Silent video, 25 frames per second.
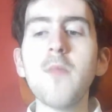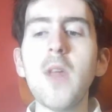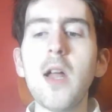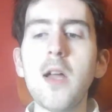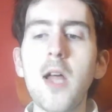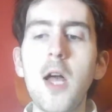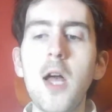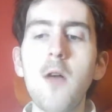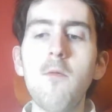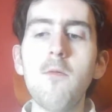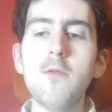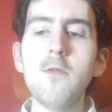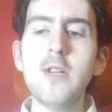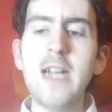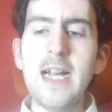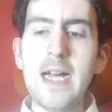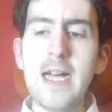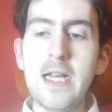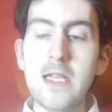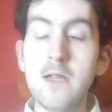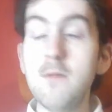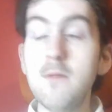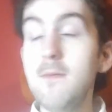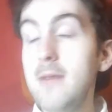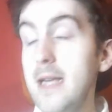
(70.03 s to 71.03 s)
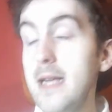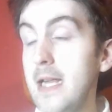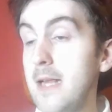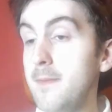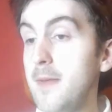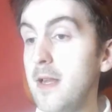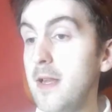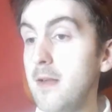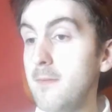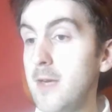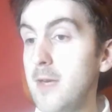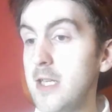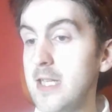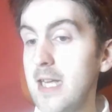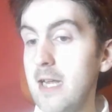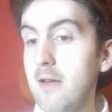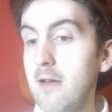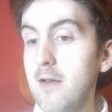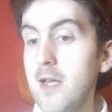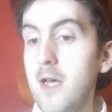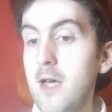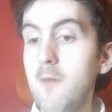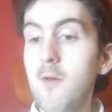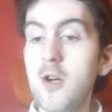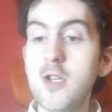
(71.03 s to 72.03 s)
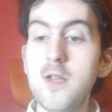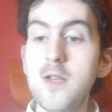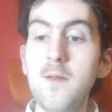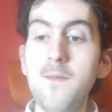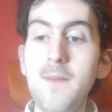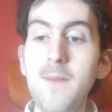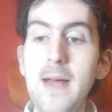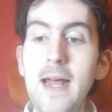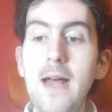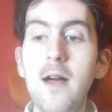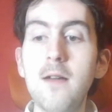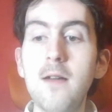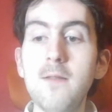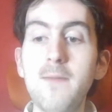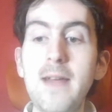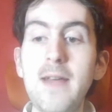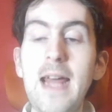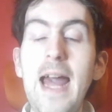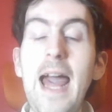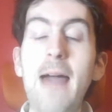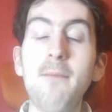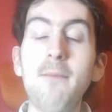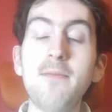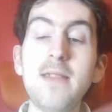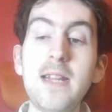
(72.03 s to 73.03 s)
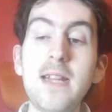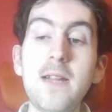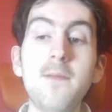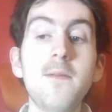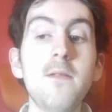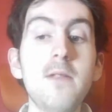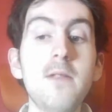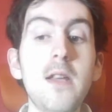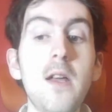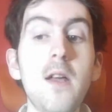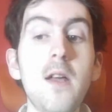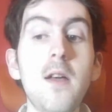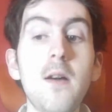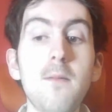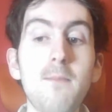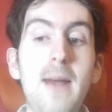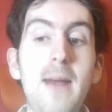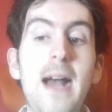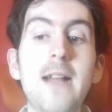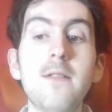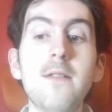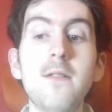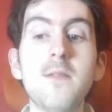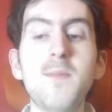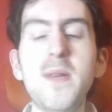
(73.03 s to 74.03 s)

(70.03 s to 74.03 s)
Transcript: Go check out some amazing videos on my channel, go watch the film, and if you have seen the film, you can come back to it.